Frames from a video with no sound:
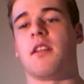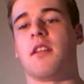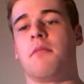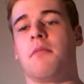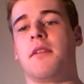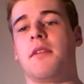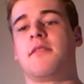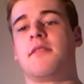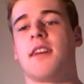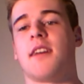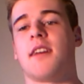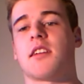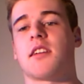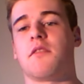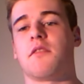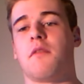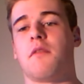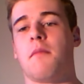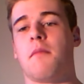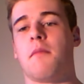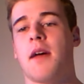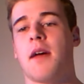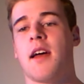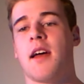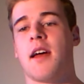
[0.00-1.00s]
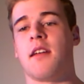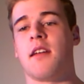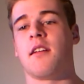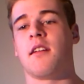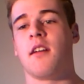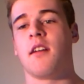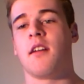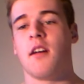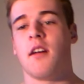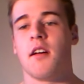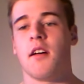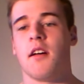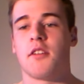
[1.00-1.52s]
midsection for men,
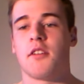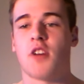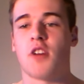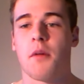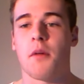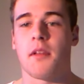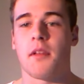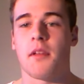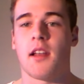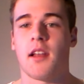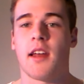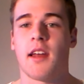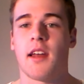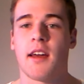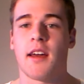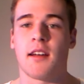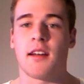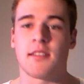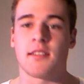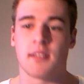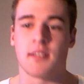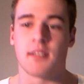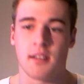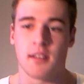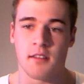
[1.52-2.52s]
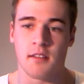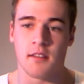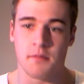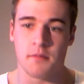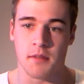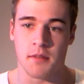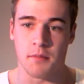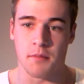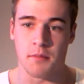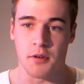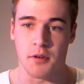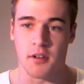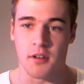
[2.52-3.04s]
top of the legs,
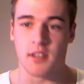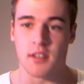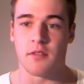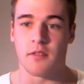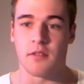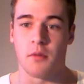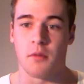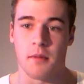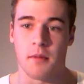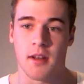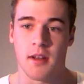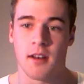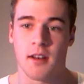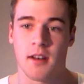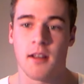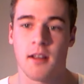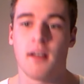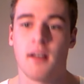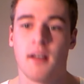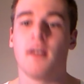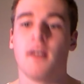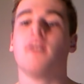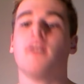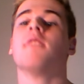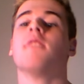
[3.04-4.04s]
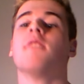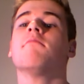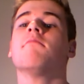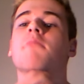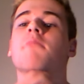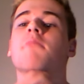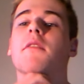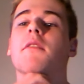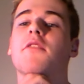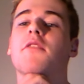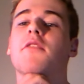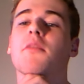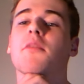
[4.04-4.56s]
the buttocks for women.
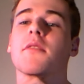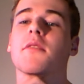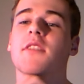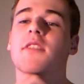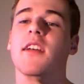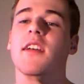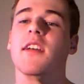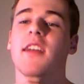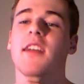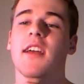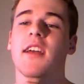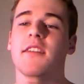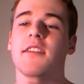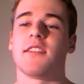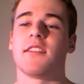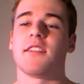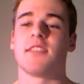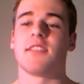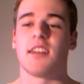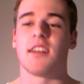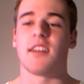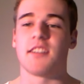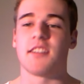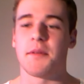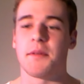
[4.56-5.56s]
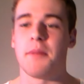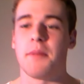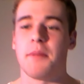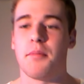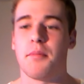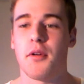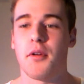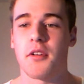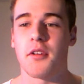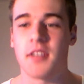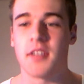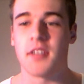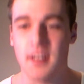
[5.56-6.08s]
Bit of a double chin here, as you can see, because I've been
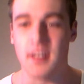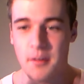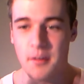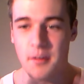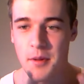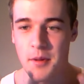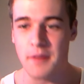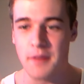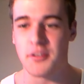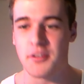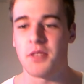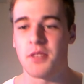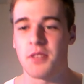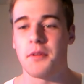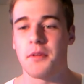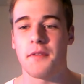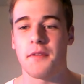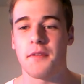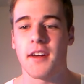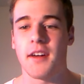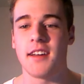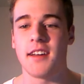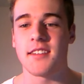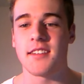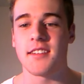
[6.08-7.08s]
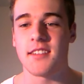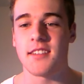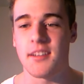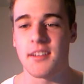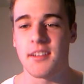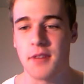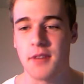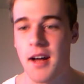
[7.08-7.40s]
bulking, you get a bit of a chubby face. That's what